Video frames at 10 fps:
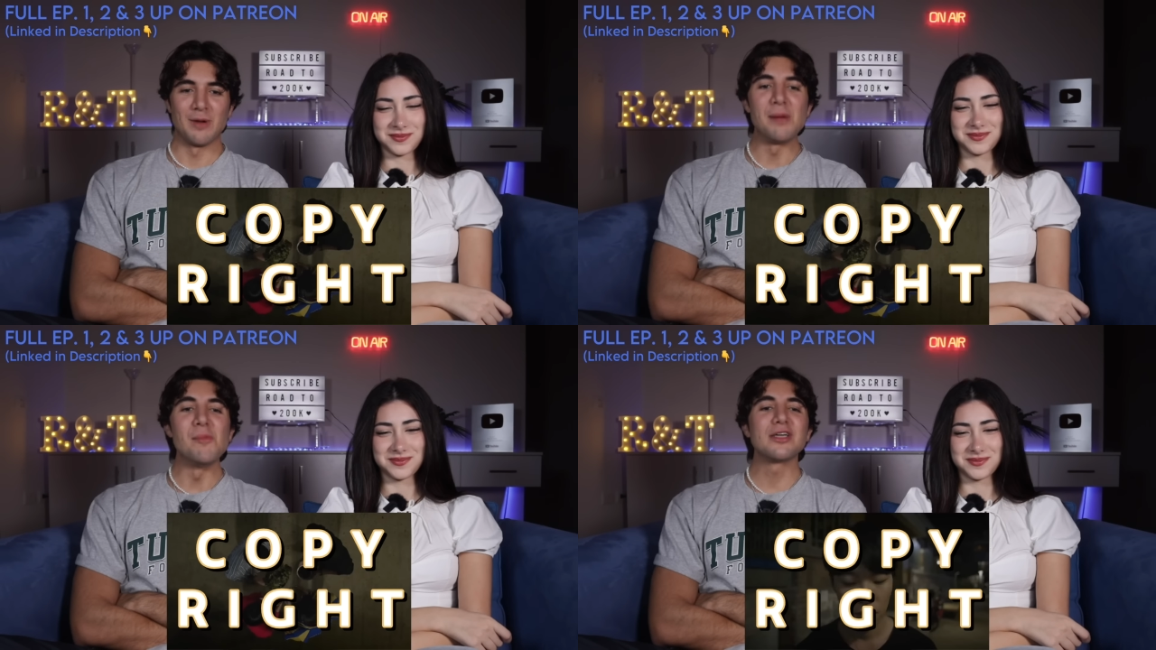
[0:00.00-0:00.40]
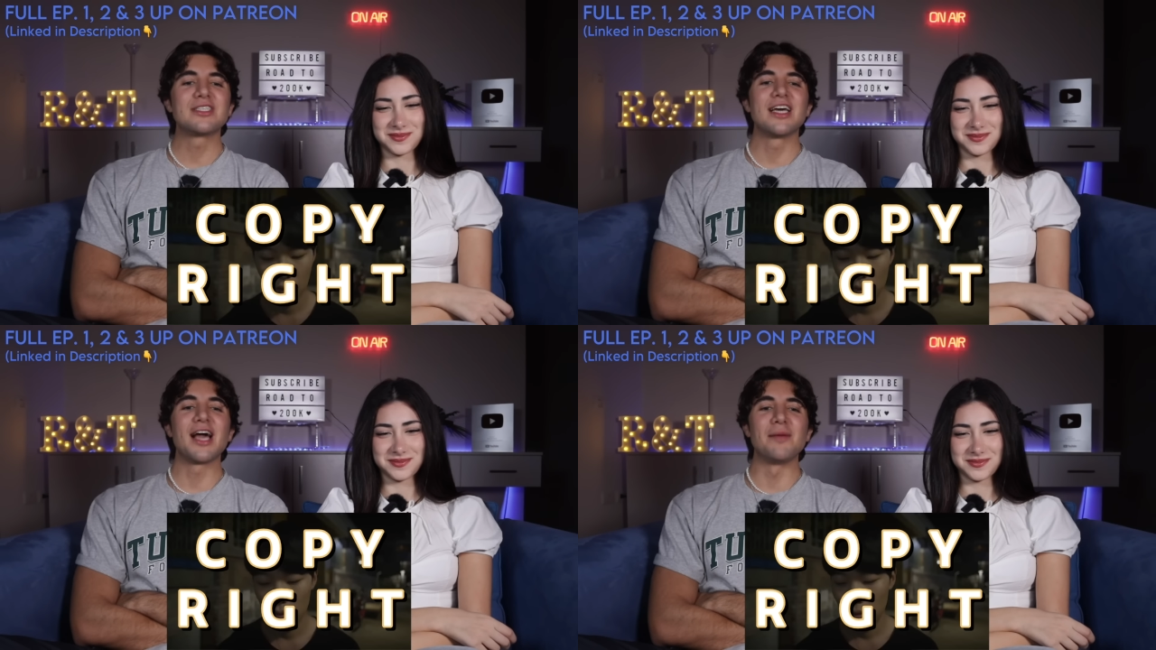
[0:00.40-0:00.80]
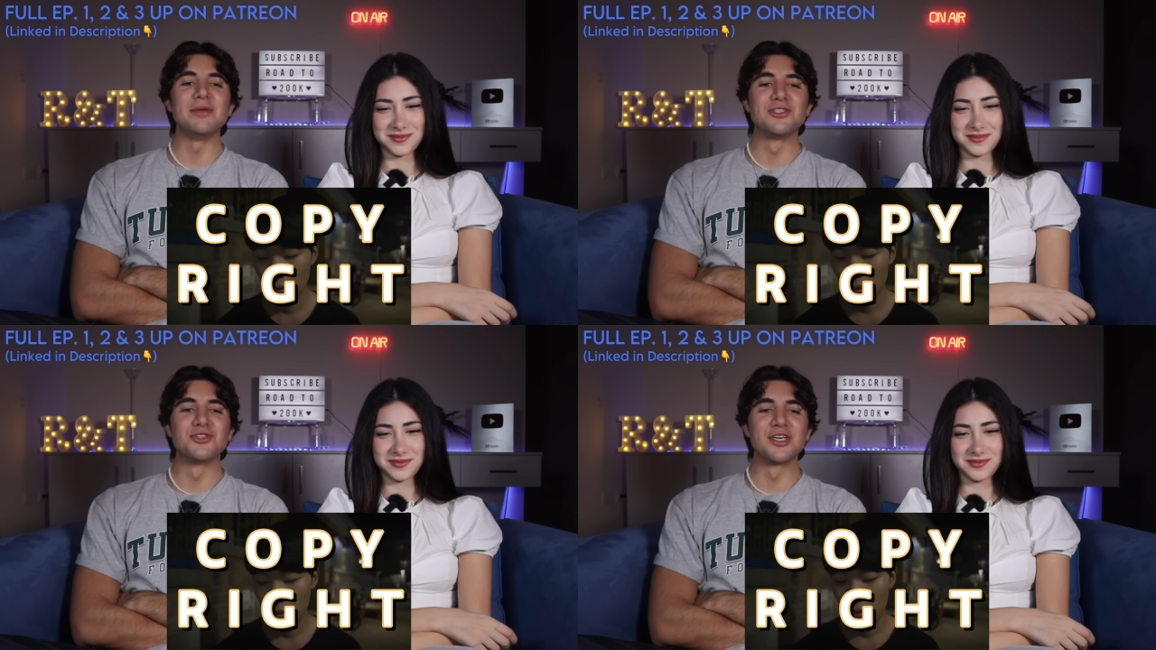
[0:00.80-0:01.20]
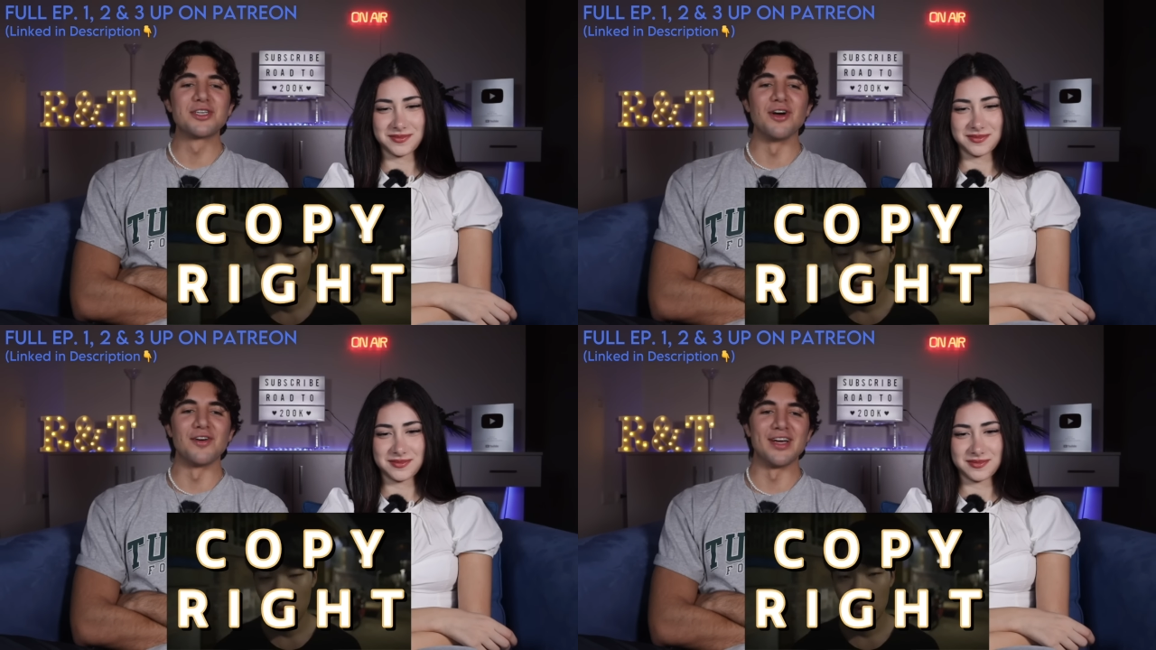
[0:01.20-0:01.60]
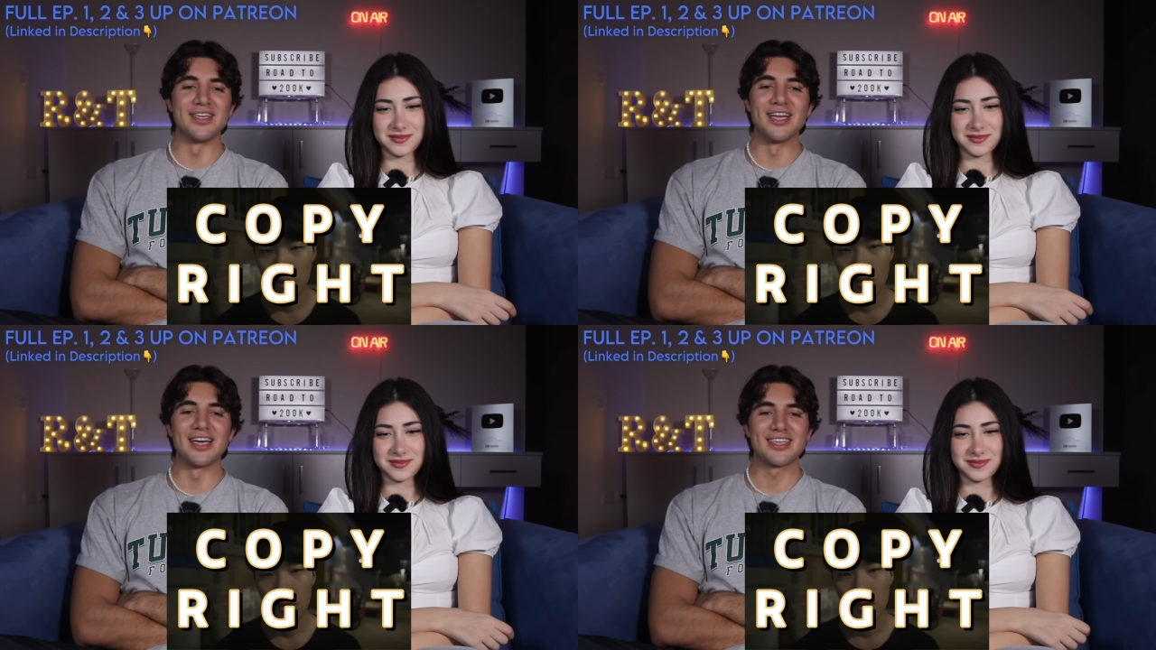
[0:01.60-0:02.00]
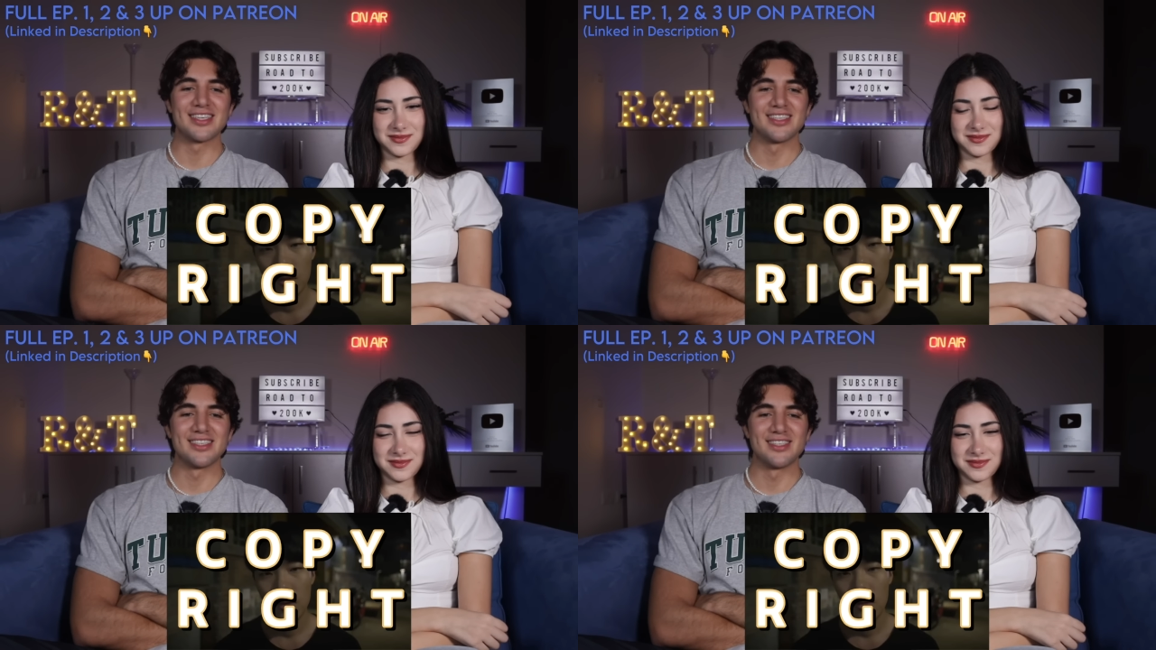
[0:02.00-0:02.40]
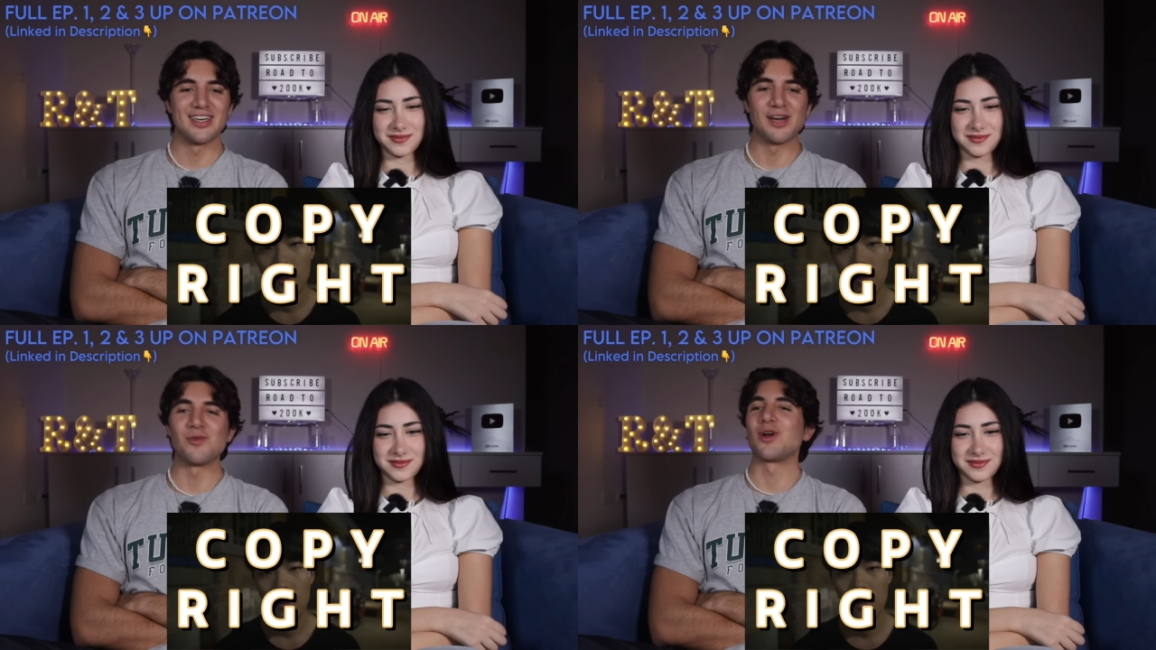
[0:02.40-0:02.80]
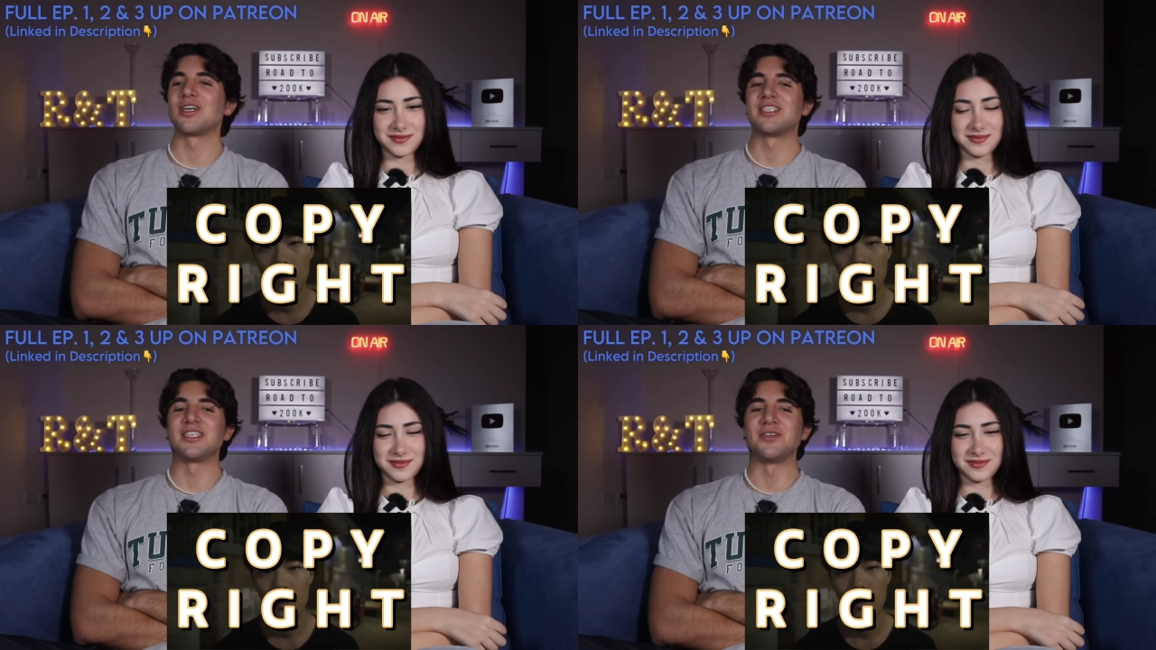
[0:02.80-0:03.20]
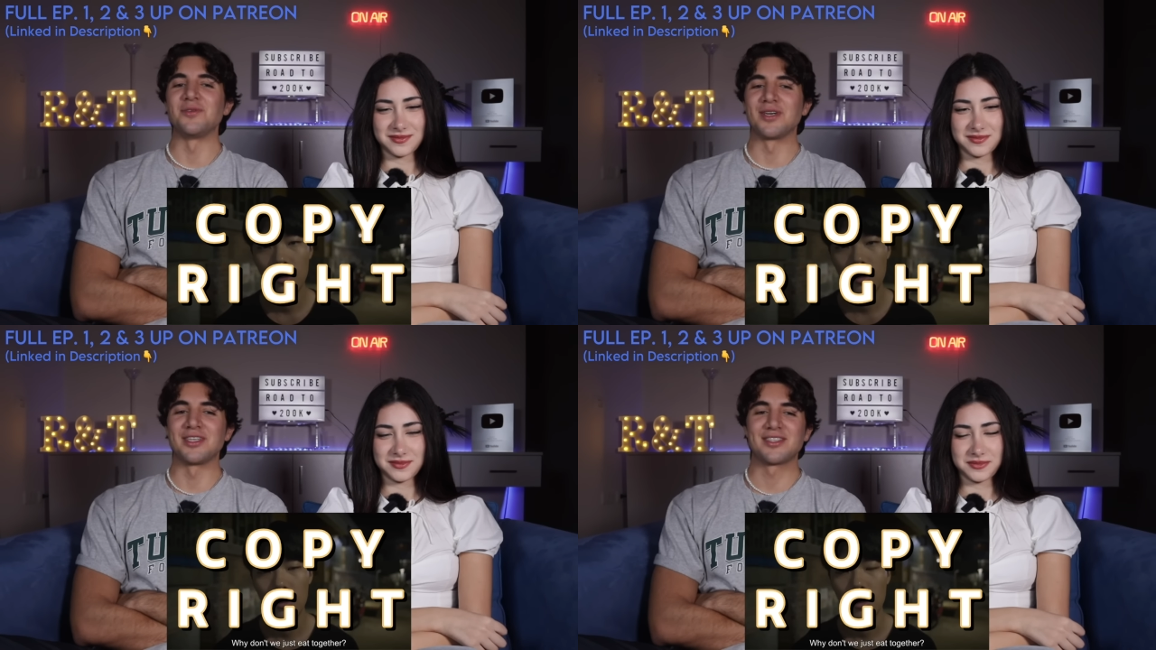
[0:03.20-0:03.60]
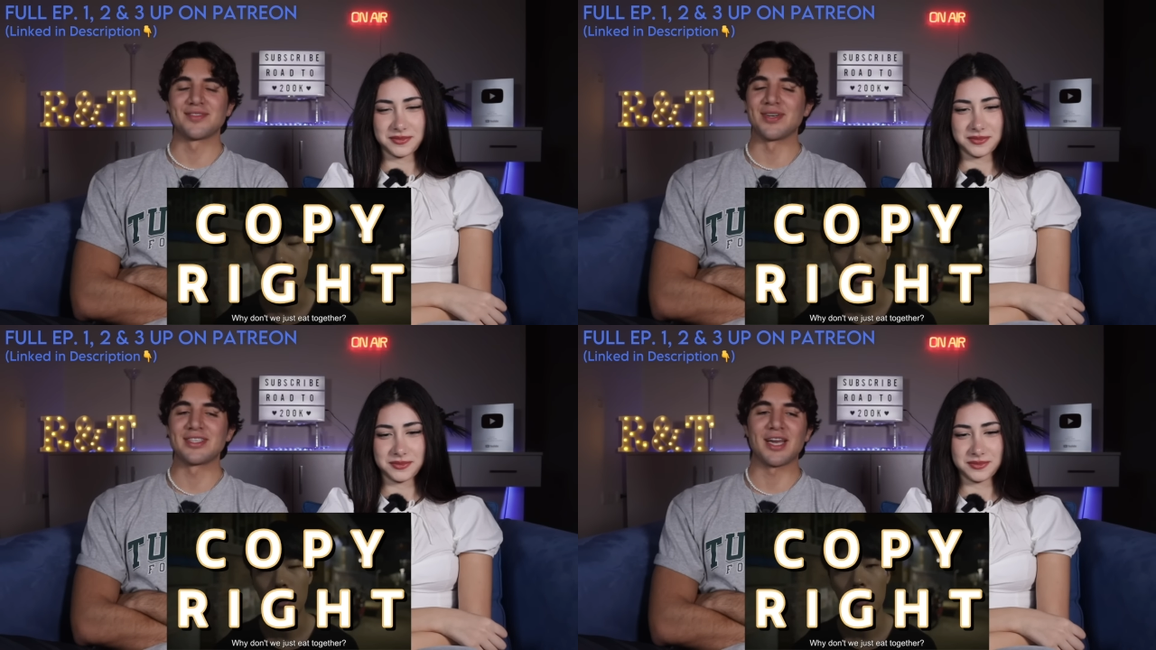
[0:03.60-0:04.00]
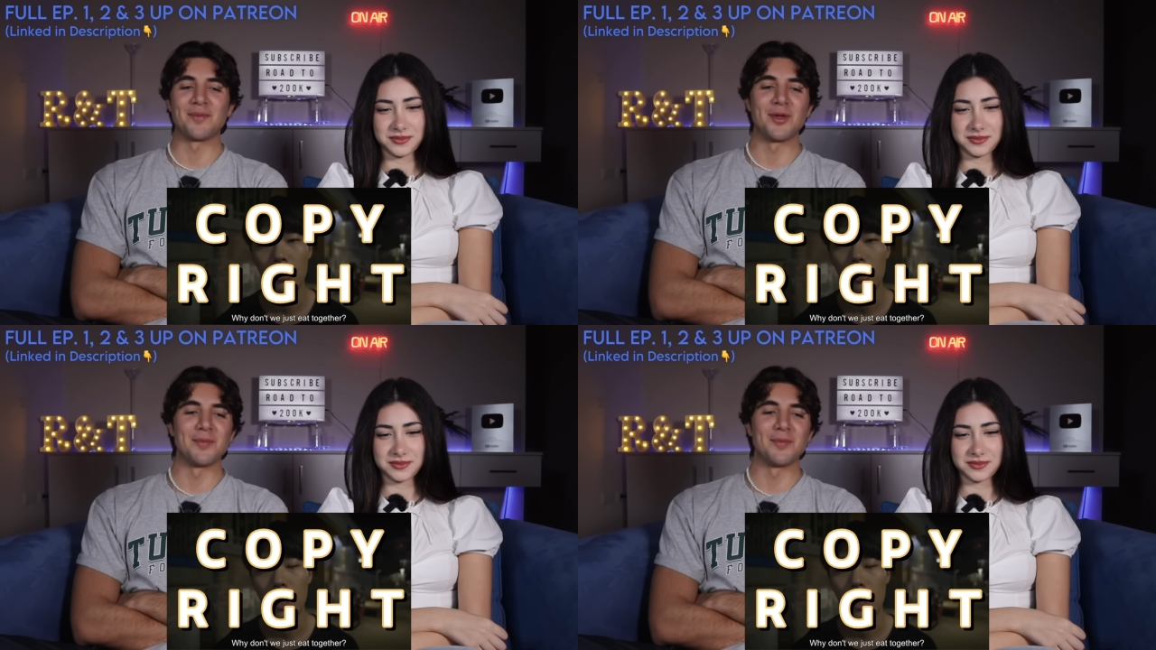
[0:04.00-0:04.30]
Speaker 1: I must say I'm intrigued already. Like, I want to see what's, what it's going to be